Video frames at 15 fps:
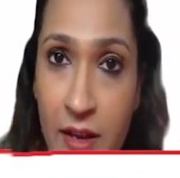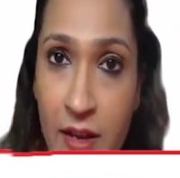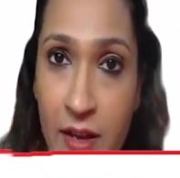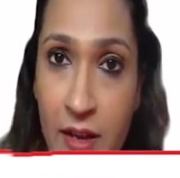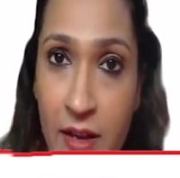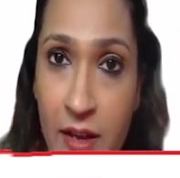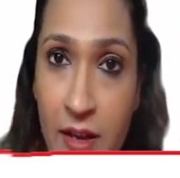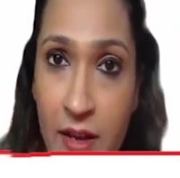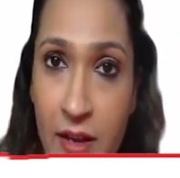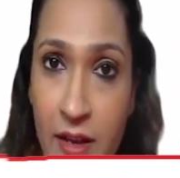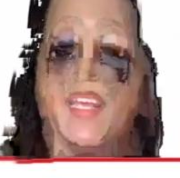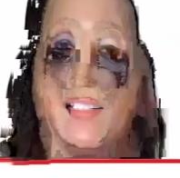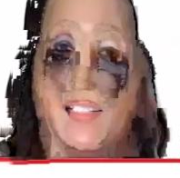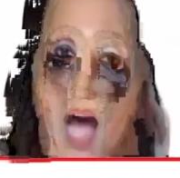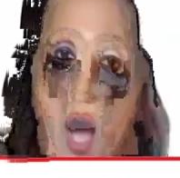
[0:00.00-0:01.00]
and
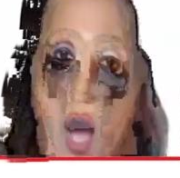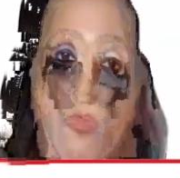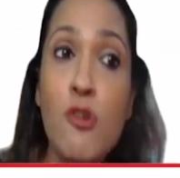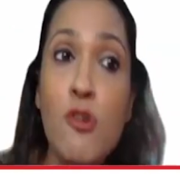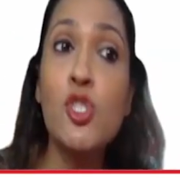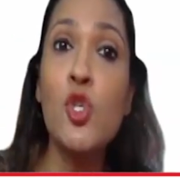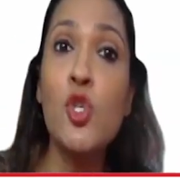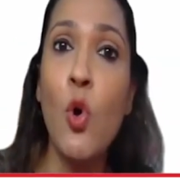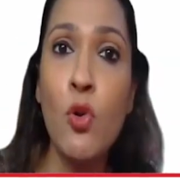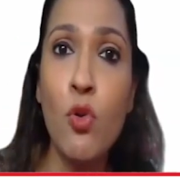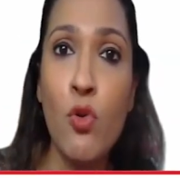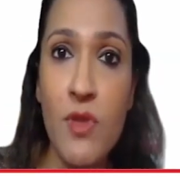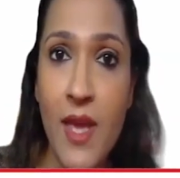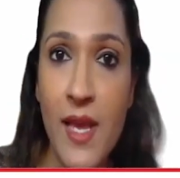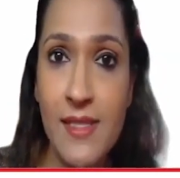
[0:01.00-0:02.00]
that is how you show
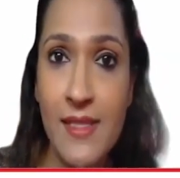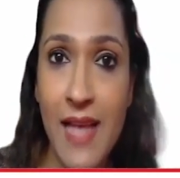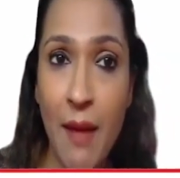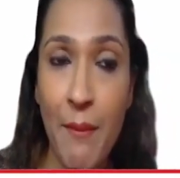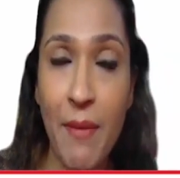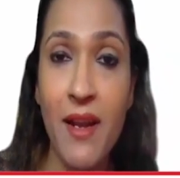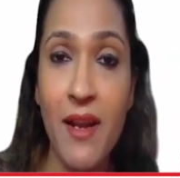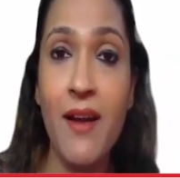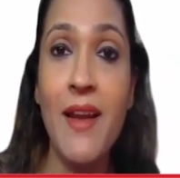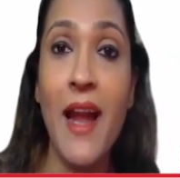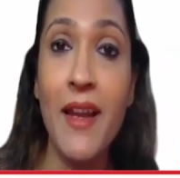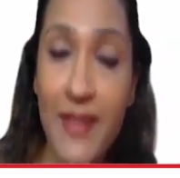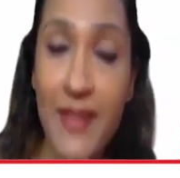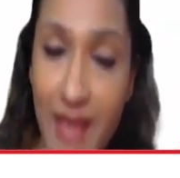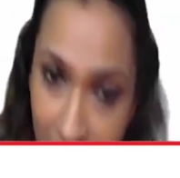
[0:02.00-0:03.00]
to the examiner
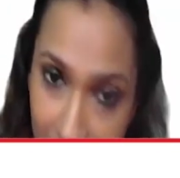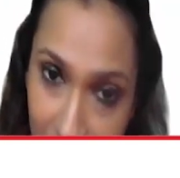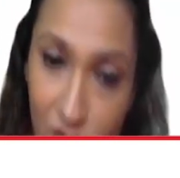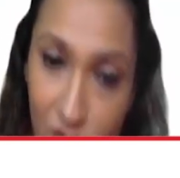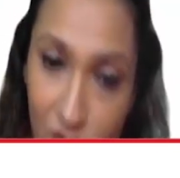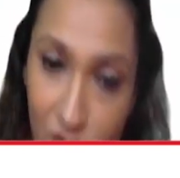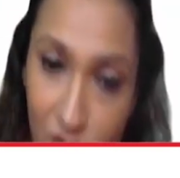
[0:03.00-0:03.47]
that yes,